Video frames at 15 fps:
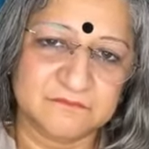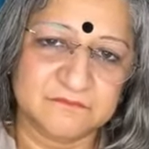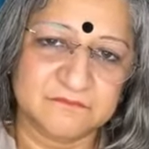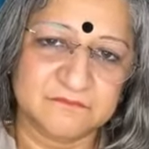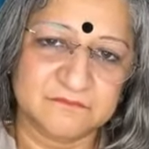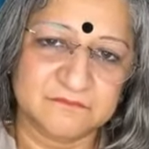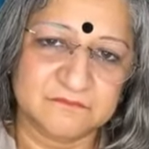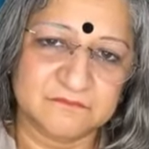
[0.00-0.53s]

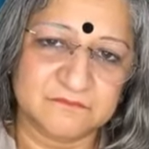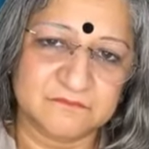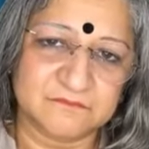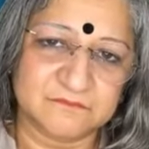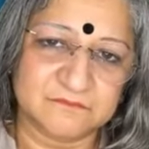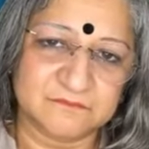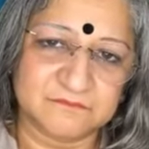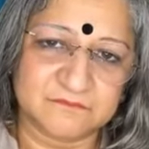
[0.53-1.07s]

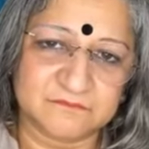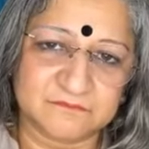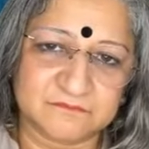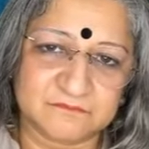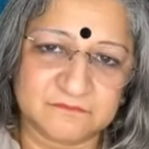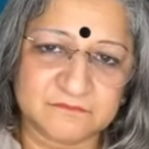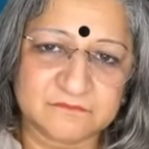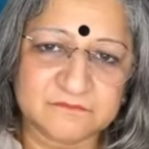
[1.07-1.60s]

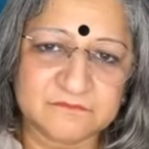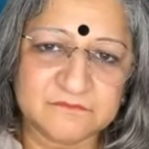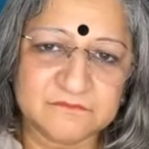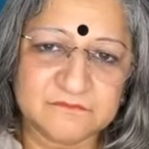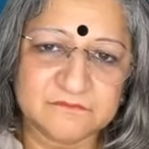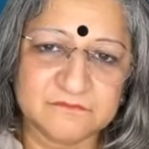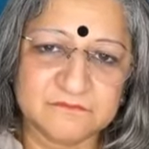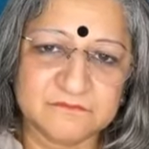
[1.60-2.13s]

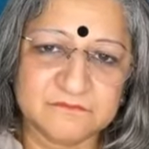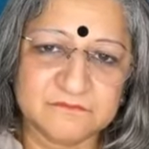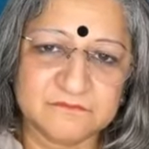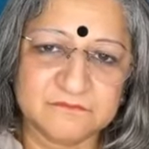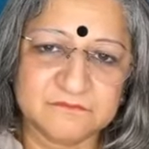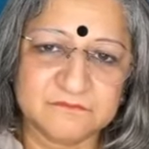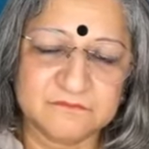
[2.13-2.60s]
No words are spoken by the person on screen.